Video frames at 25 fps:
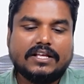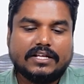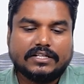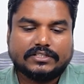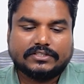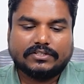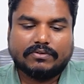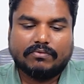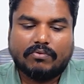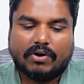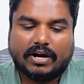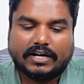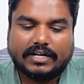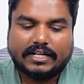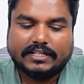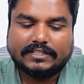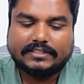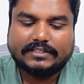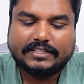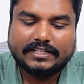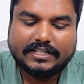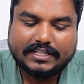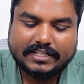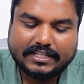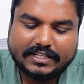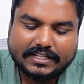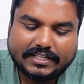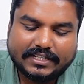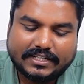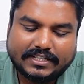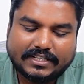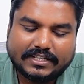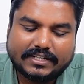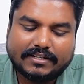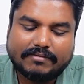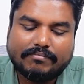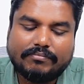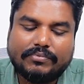So what is
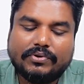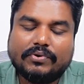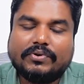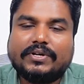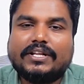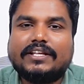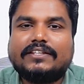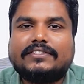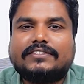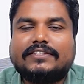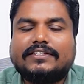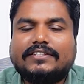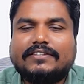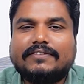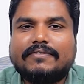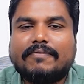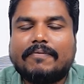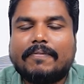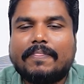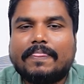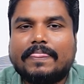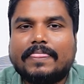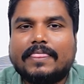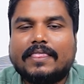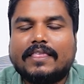the beauty, sir?